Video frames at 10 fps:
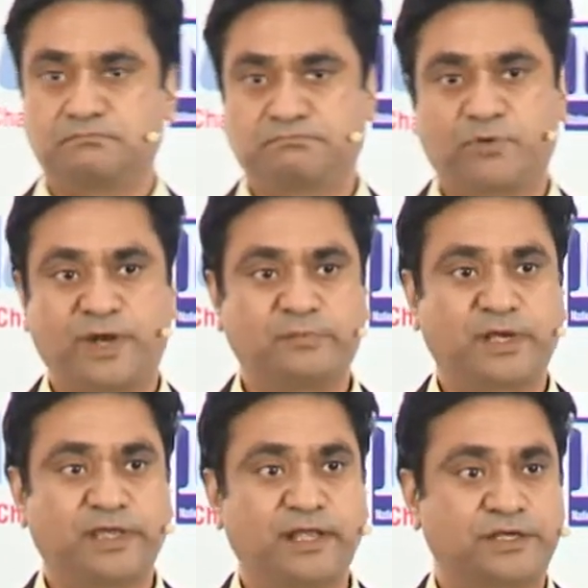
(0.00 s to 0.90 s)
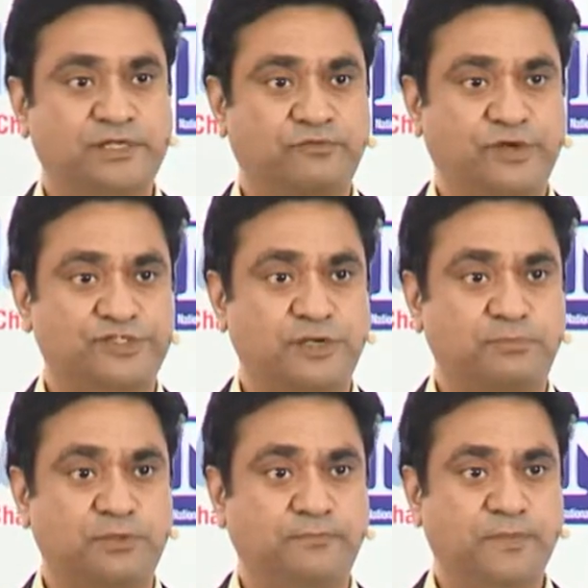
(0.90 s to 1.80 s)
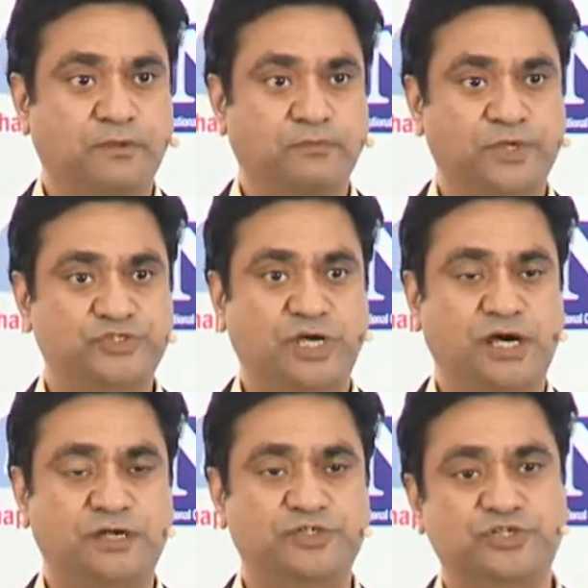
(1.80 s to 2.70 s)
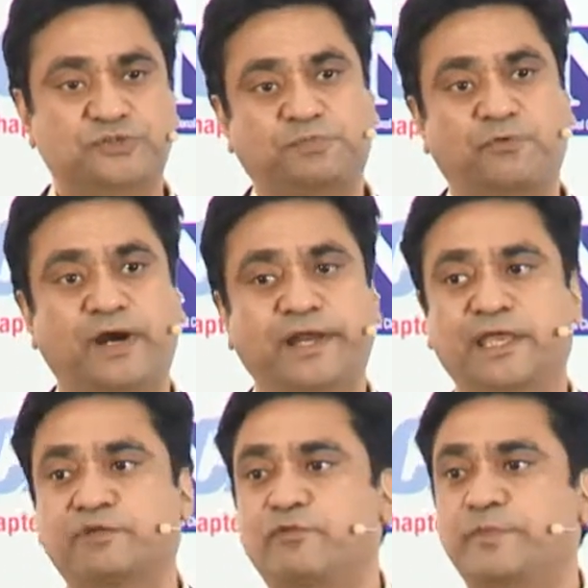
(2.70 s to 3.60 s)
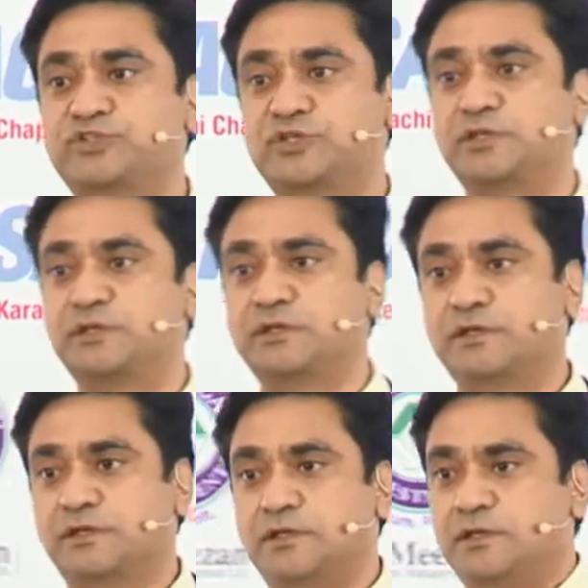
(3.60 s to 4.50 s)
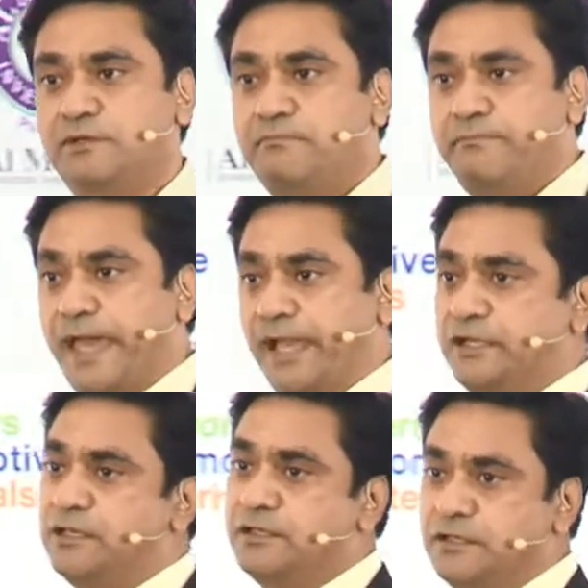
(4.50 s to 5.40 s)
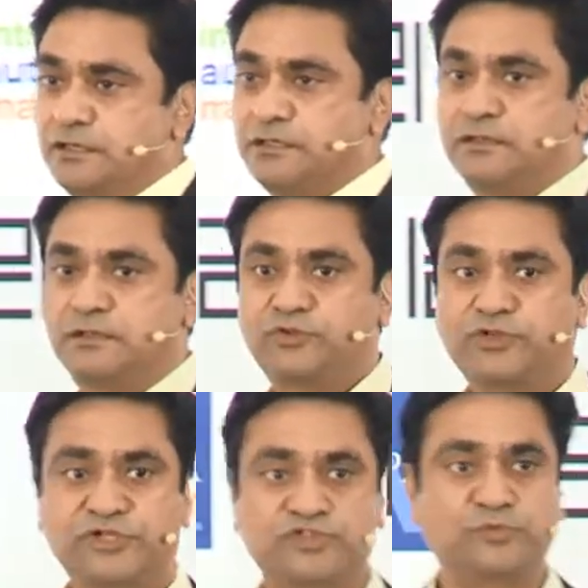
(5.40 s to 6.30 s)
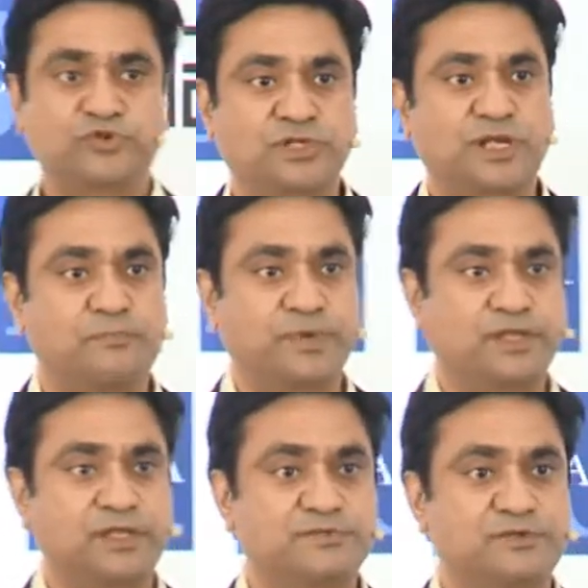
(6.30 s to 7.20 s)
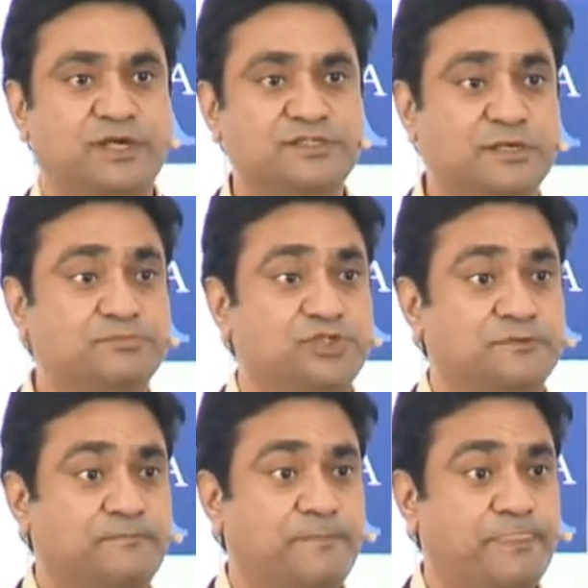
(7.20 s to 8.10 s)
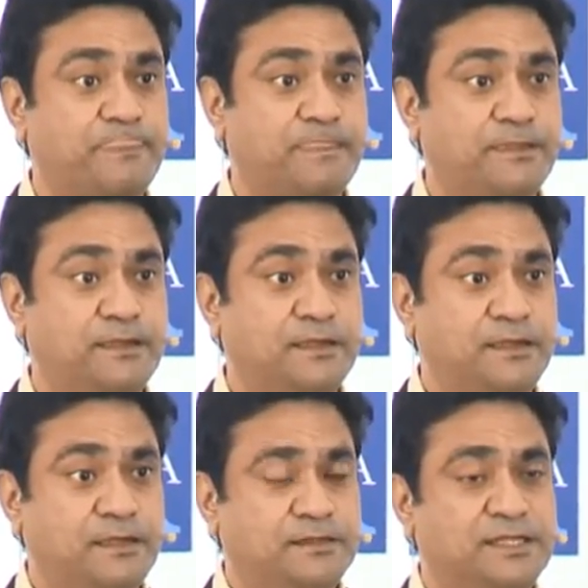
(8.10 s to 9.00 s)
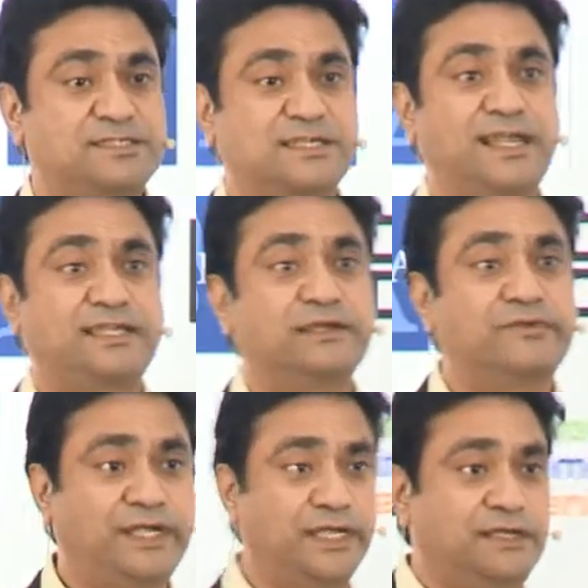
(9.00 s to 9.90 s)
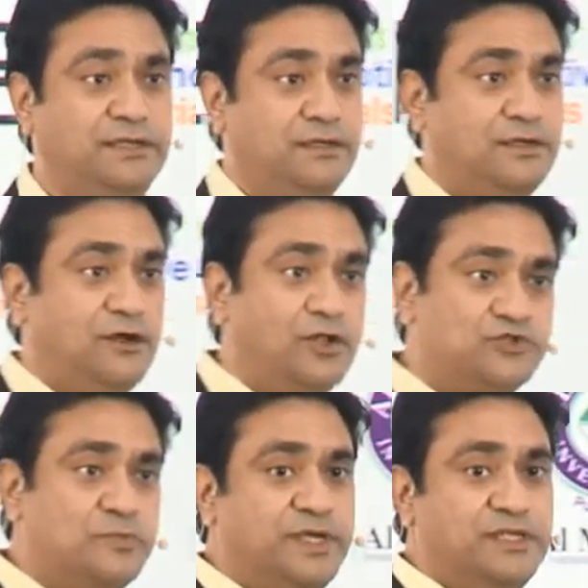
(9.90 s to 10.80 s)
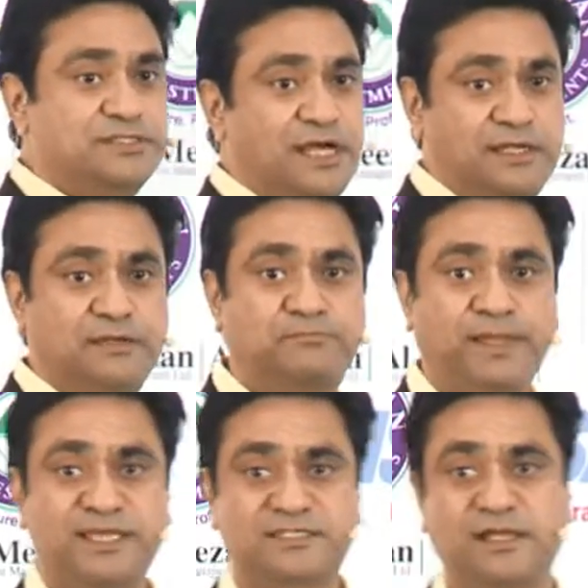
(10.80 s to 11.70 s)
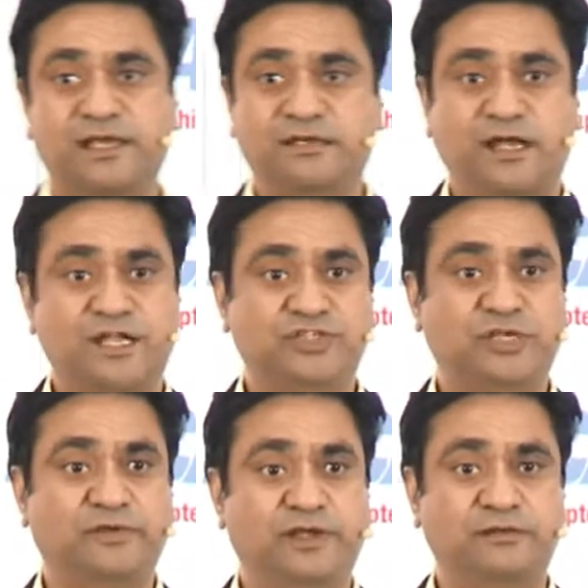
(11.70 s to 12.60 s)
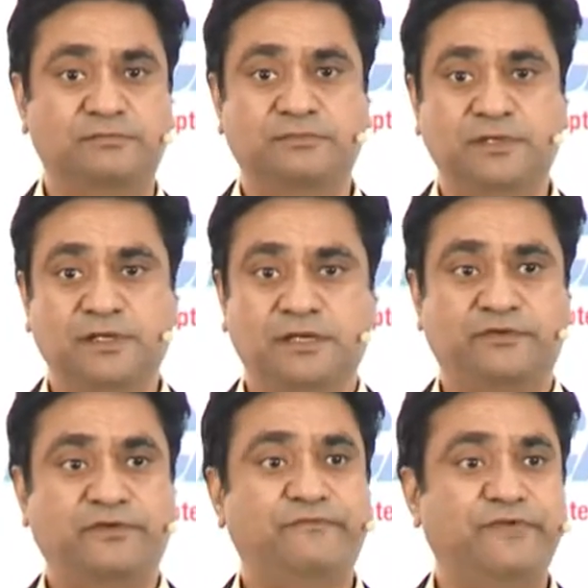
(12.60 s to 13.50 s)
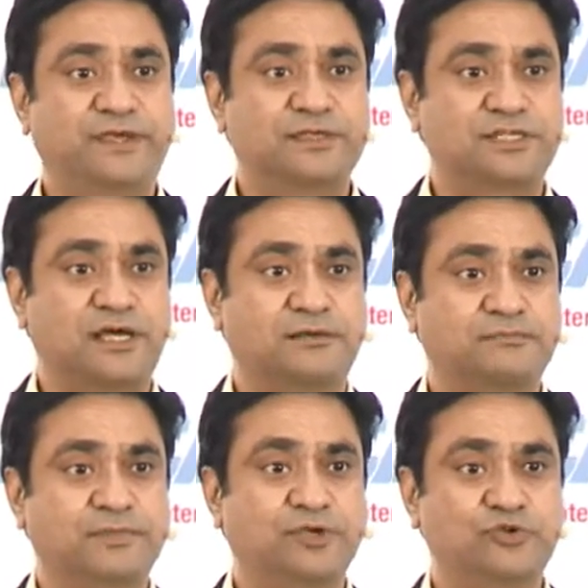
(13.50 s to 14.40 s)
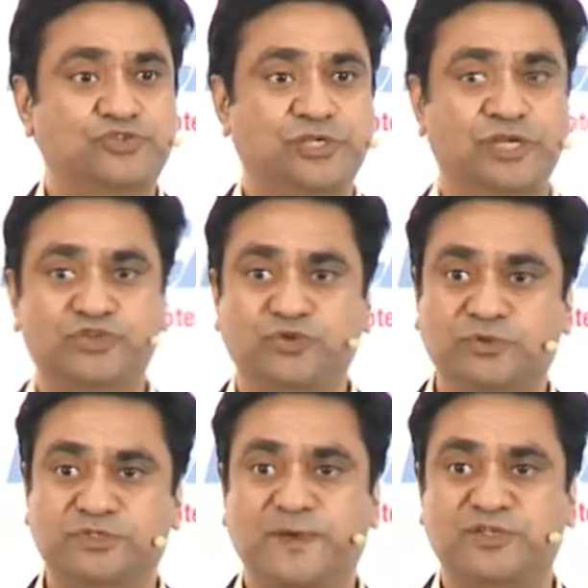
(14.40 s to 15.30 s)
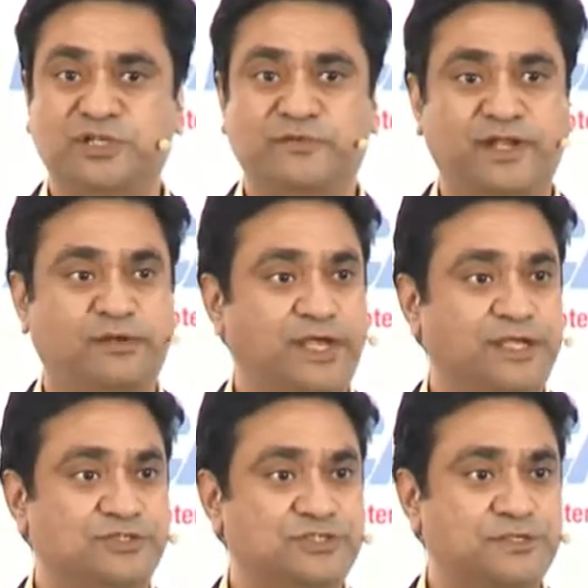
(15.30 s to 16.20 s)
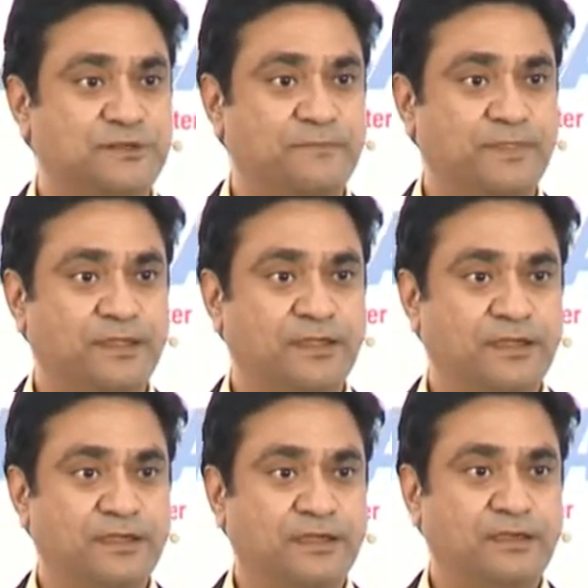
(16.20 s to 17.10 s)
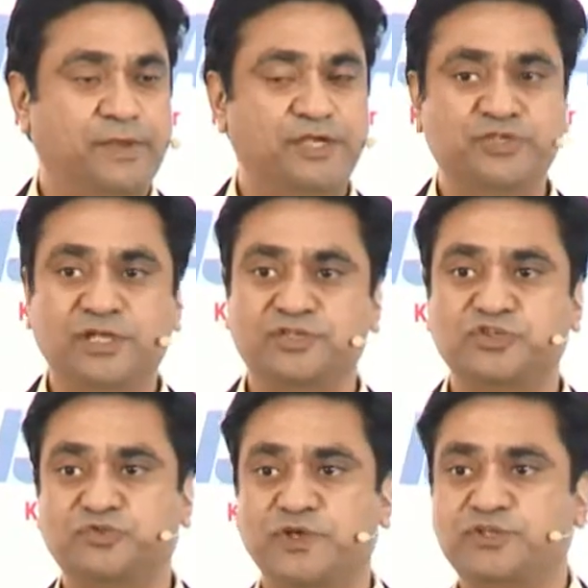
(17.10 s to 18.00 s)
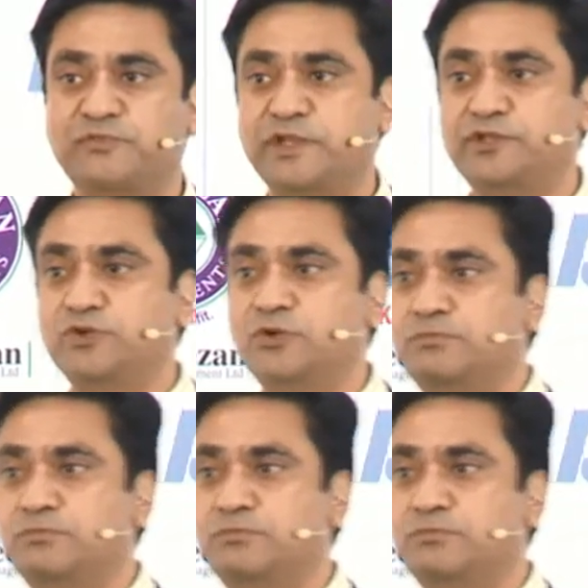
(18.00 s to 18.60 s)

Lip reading: provided by K Electric, for example, which are just providing information back to the distribution company in terms of the consumption. This connectivity also means that in a place like Karachi, when traffic is a huge issue, especially when it rains, imagine a situation when you